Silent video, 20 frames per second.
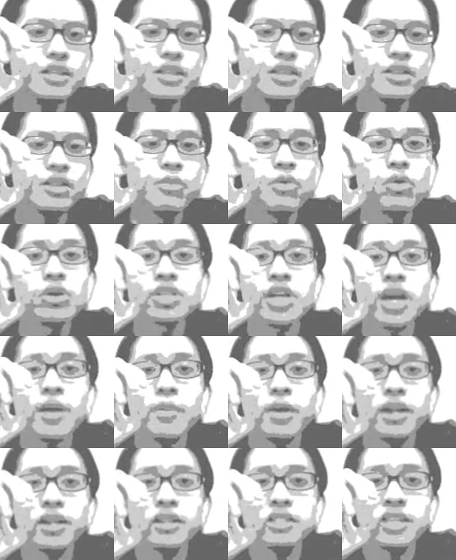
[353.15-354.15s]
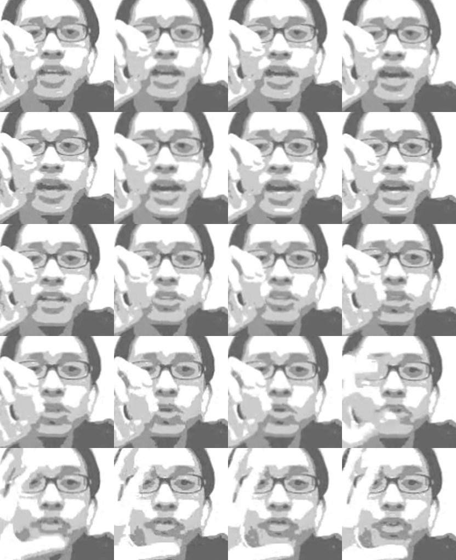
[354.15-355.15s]
the more time it
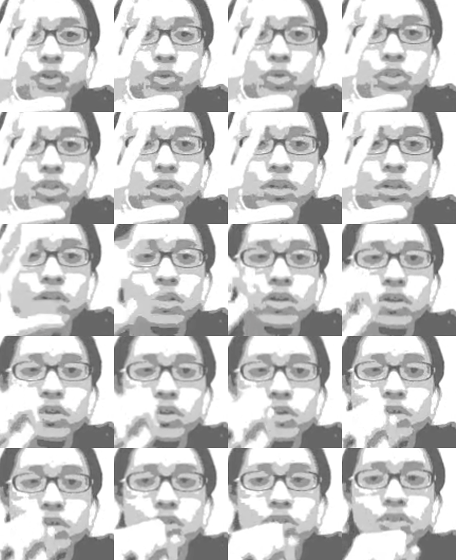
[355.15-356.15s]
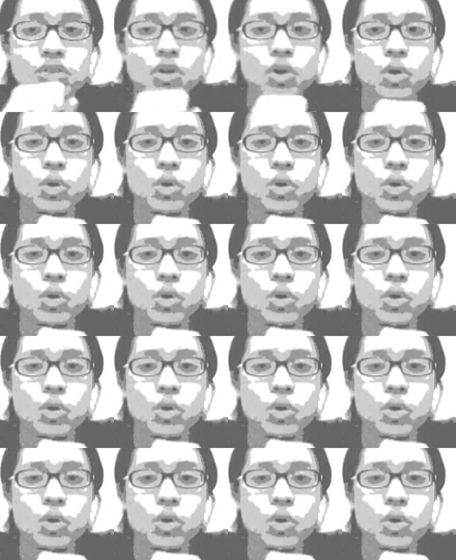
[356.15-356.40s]
has to diffuse.